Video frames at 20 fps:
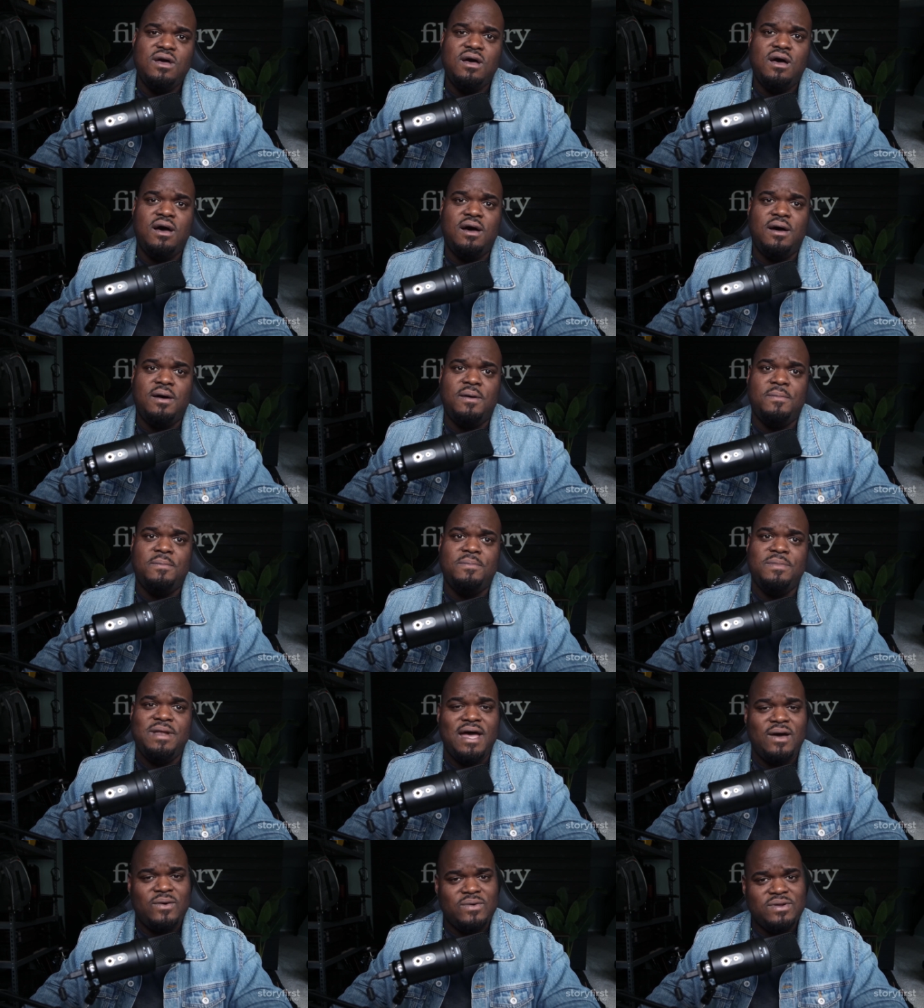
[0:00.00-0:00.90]

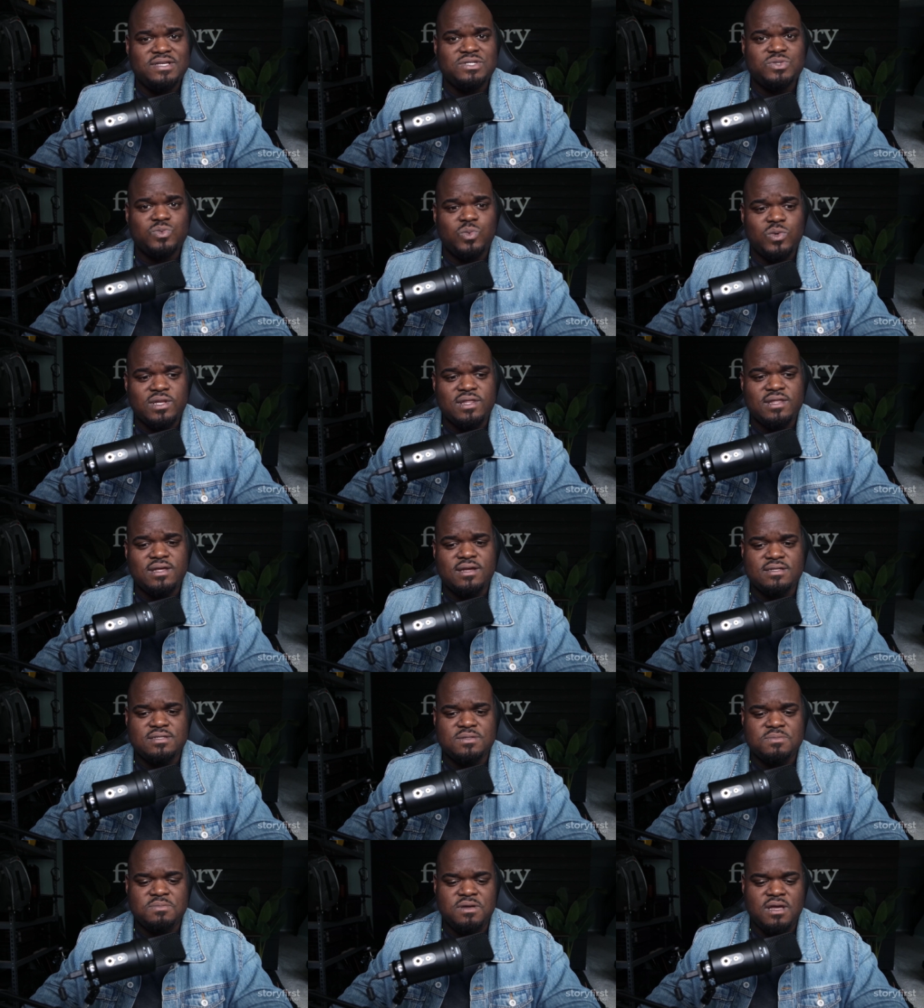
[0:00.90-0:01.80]
Now, it is one thing
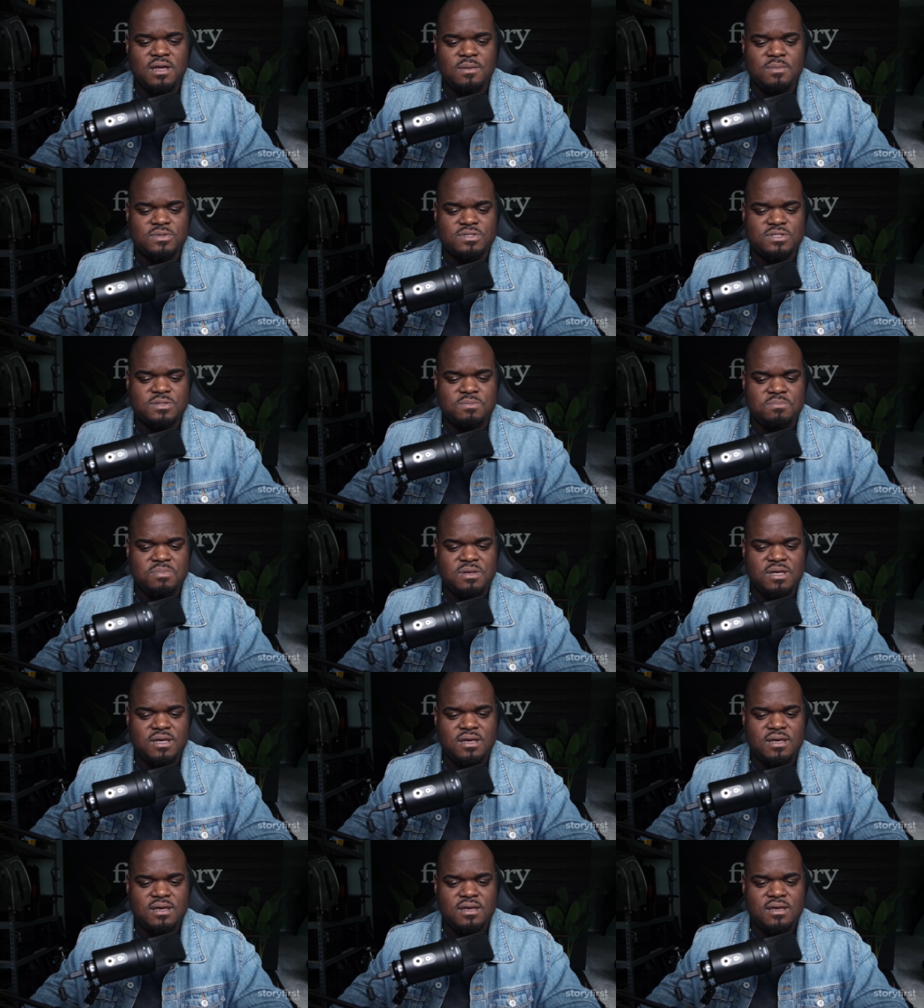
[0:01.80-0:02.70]
to be able to
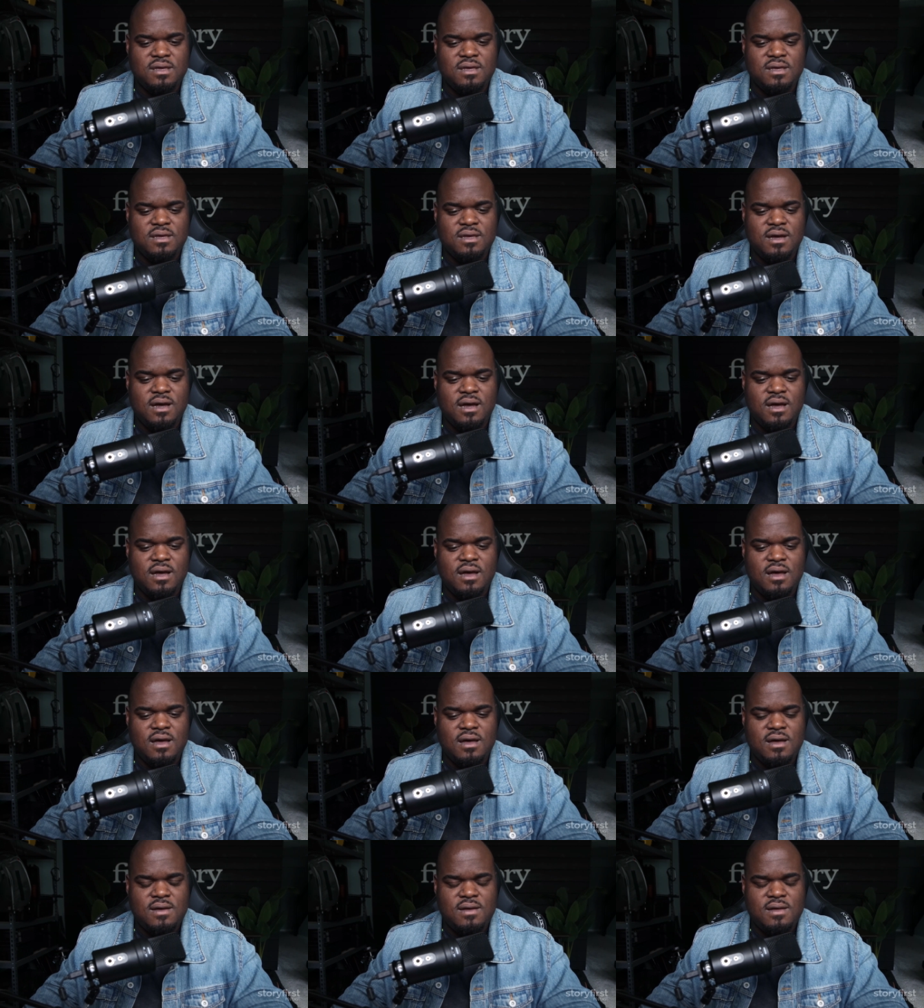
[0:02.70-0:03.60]
be
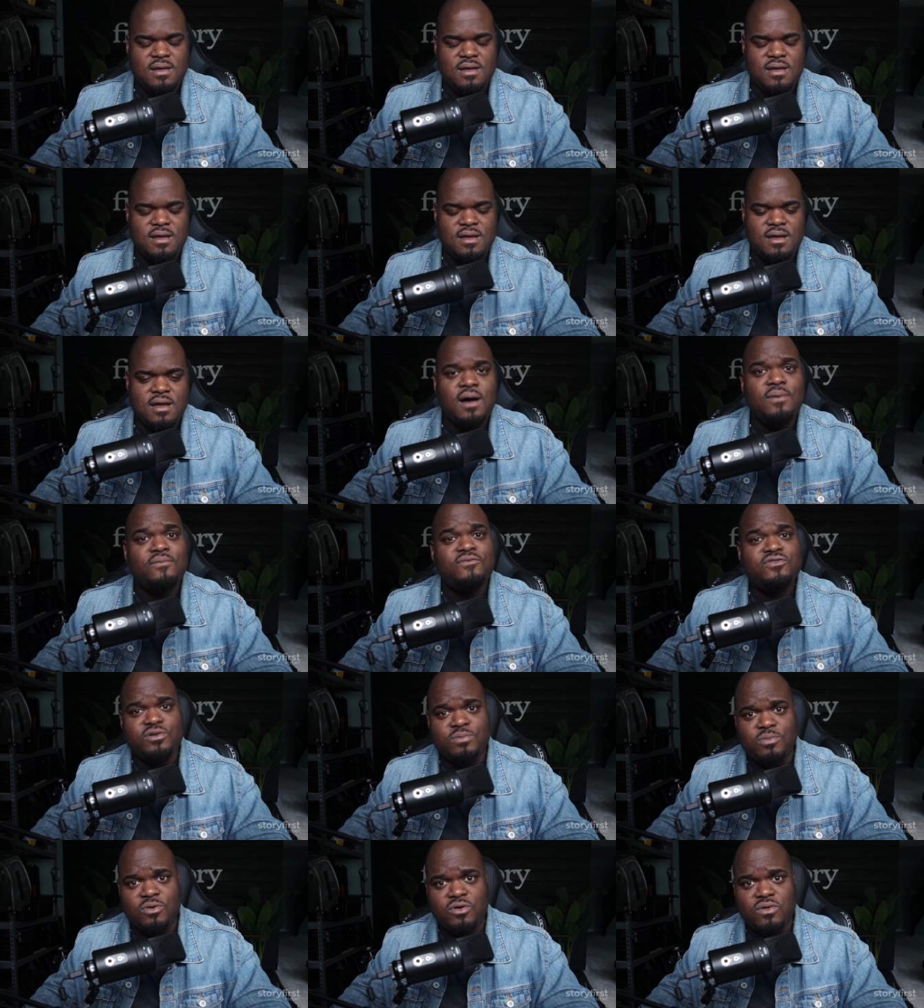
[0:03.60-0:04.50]

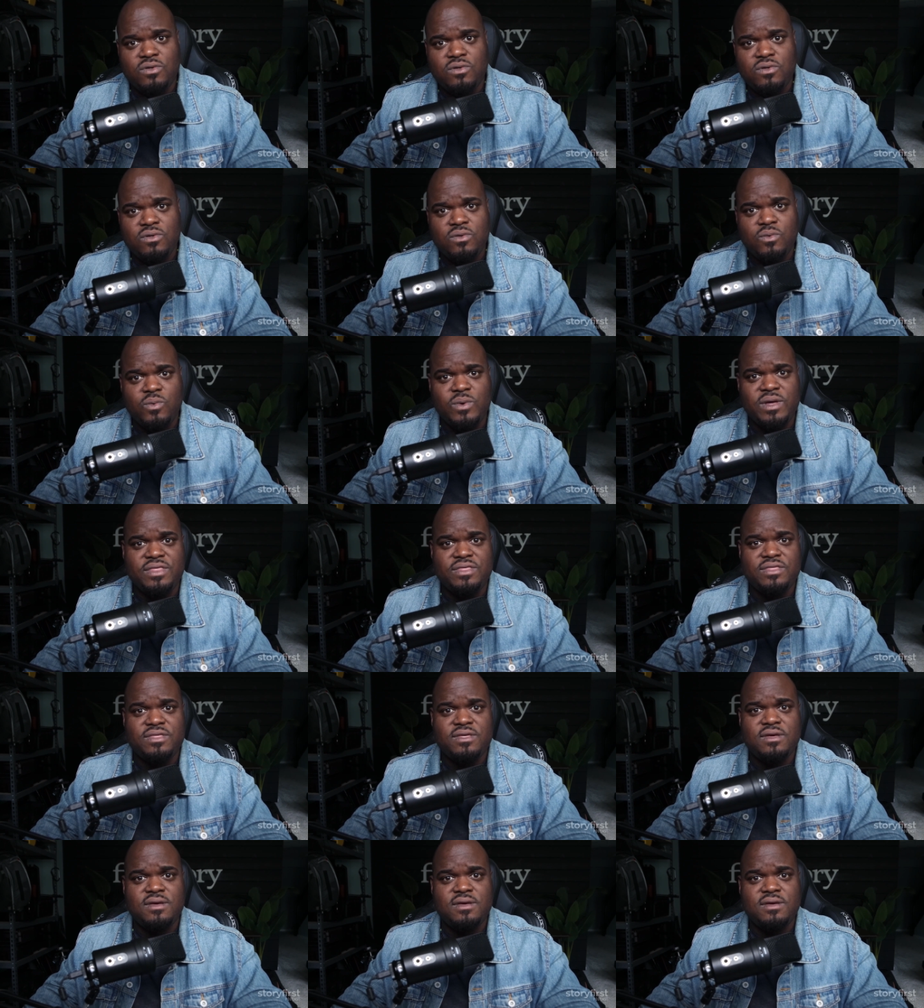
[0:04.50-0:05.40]
comfortable with
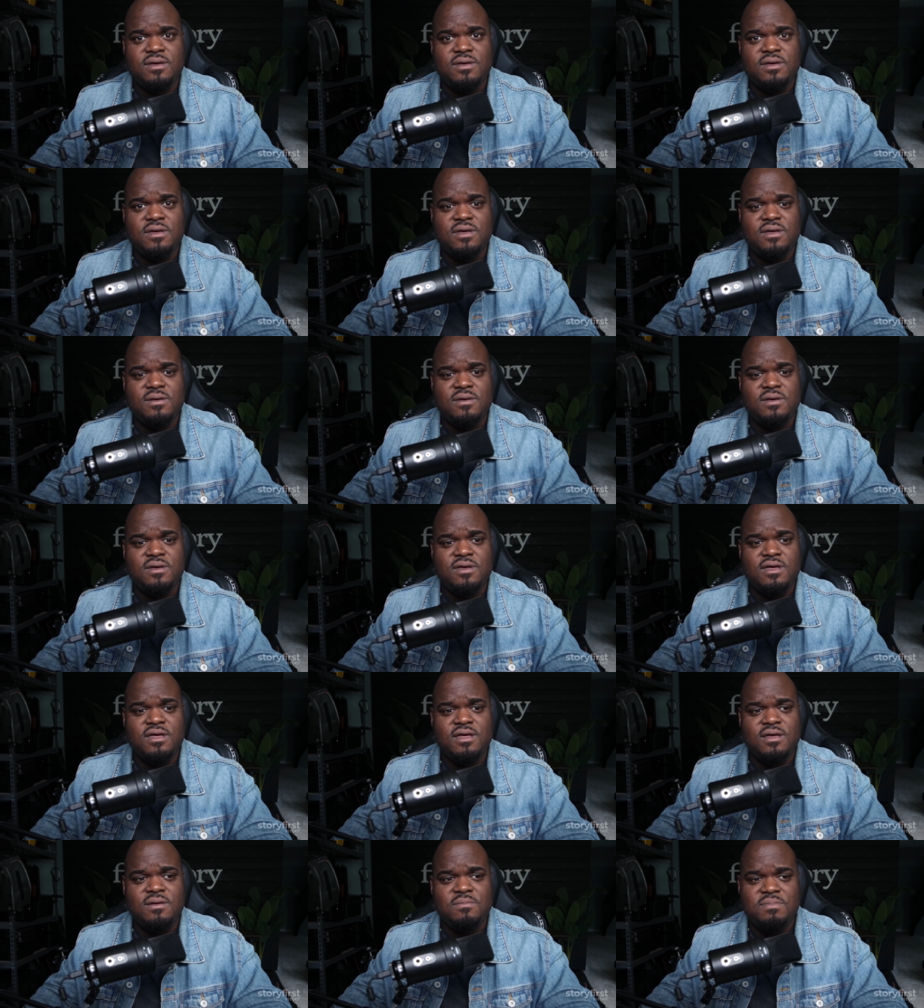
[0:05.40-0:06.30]

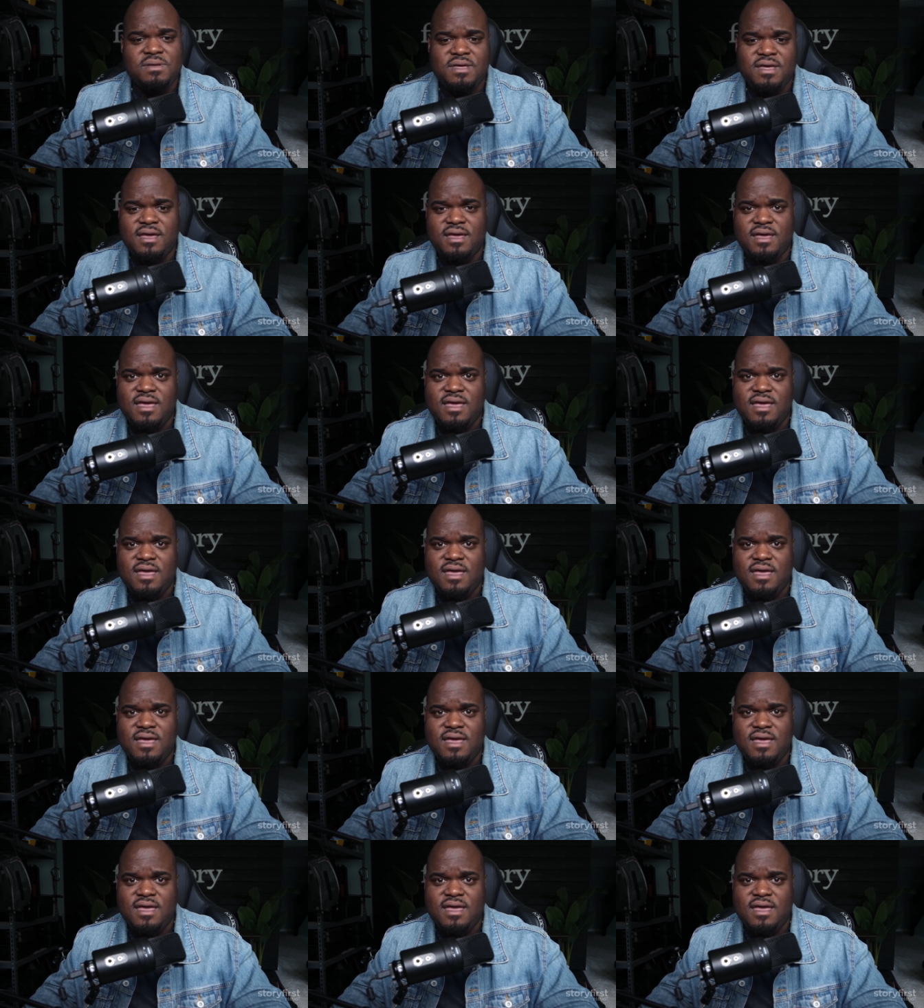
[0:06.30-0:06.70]
being